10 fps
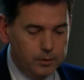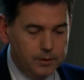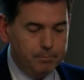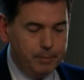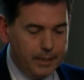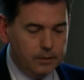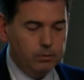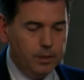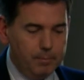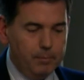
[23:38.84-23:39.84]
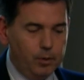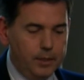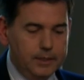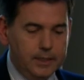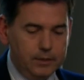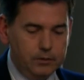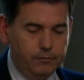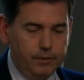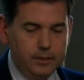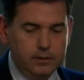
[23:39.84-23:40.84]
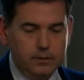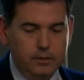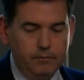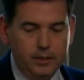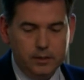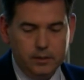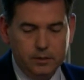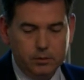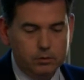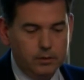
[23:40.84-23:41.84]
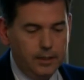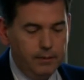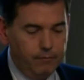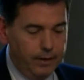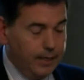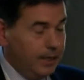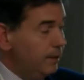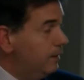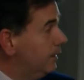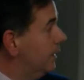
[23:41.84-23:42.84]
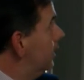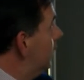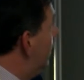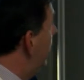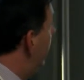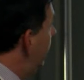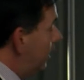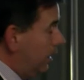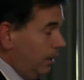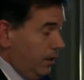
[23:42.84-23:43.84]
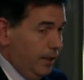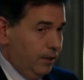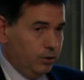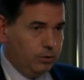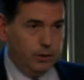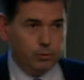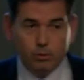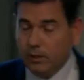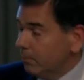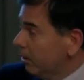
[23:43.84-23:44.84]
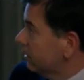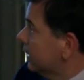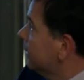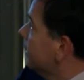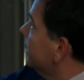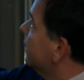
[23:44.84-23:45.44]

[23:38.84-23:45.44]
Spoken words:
speak to the people in charge of these issues. And finally, I'm not going to talk about this